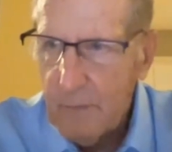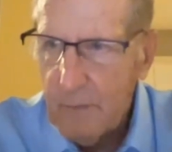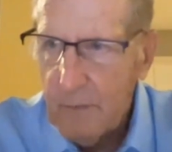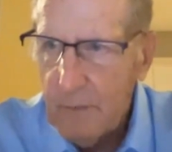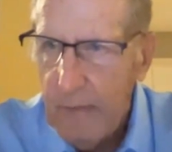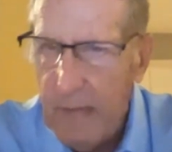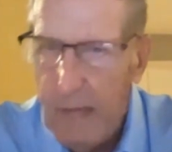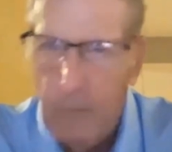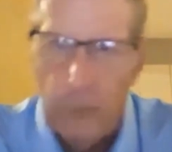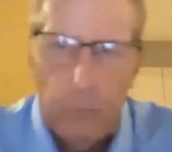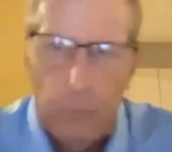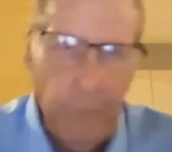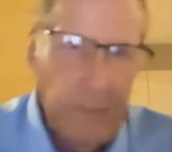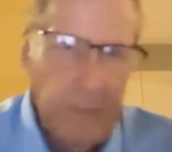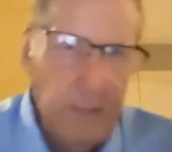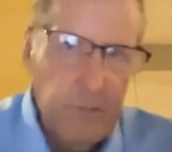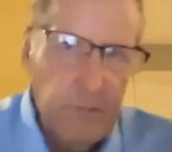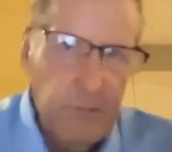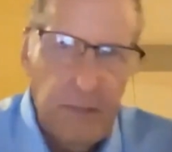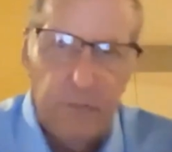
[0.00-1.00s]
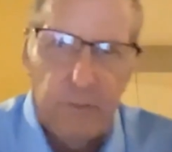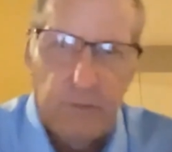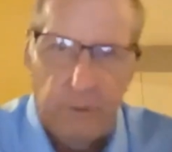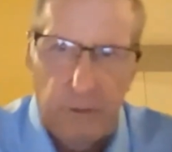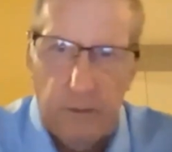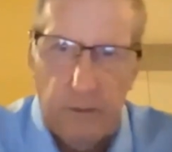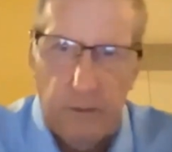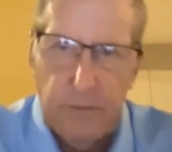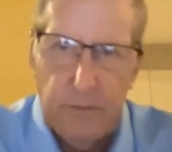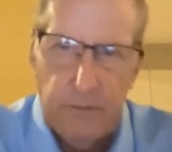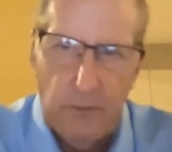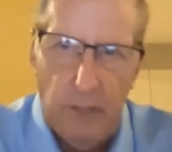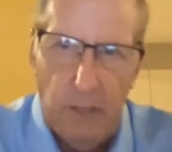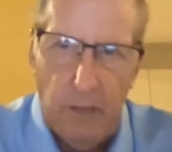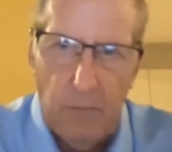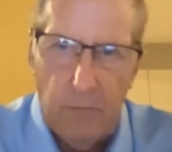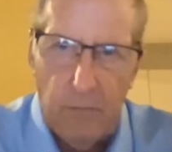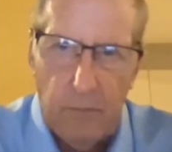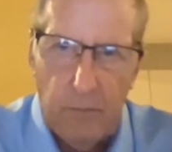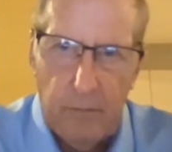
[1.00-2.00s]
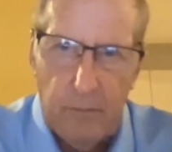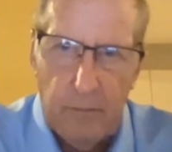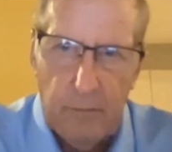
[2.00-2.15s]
Now you pay attention to the siren,